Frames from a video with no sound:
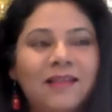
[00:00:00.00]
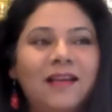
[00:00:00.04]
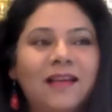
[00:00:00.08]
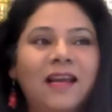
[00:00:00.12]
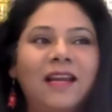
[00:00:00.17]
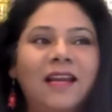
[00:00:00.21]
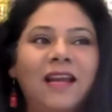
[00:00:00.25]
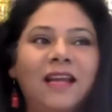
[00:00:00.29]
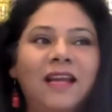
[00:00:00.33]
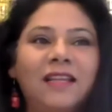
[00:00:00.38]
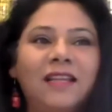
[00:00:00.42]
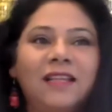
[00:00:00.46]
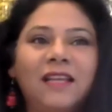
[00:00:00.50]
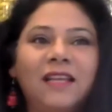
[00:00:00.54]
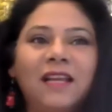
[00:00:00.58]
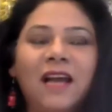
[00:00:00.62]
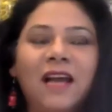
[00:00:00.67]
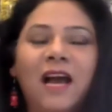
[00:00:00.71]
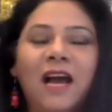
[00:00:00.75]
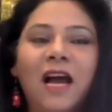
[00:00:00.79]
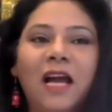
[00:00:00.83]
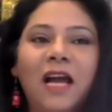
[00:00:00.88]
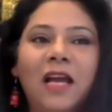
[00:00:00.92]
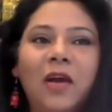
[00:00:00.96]
And I
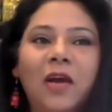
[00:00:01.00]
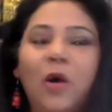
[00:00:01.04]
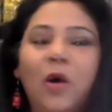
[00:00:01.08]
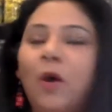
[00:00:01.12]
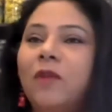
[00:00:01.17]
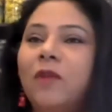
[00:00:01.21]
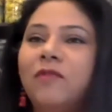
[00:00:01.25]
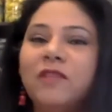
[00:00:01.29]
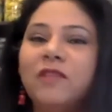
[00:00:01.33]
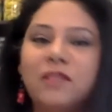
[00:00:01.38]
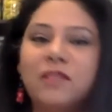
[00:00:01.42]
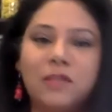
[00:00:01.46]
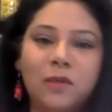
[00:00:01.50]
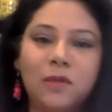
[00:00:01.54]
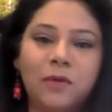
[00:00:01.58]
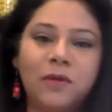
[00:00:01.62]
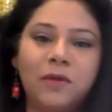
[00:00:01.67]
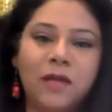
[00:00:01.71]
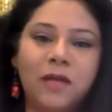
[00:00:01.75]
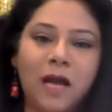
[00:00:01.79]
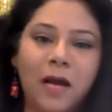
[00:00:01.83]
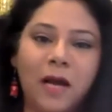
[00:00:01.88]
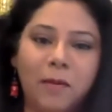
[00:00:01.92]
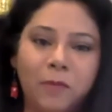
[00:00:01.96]
think I always
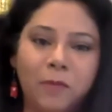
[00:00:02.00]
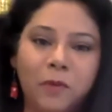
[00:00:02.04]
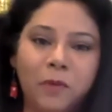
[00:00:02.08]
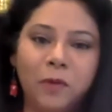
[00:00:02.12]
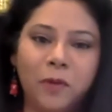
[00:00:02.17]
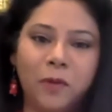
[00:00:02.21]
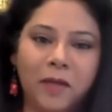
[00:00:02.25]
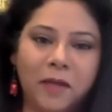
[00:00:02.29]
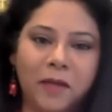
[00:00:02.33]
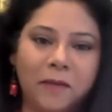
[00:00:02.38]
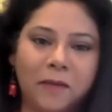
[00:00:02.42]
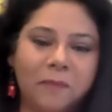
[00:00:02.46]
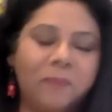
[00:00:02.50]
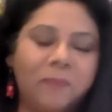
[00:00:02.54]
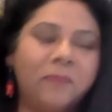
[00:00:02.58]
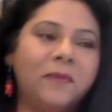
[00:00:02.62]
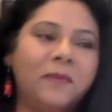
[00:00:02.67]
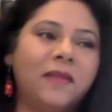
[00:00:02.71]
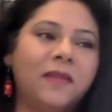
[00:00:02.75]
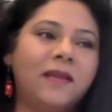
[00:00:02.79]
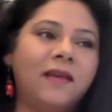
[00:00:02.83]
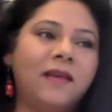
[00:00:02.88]
looked up to him.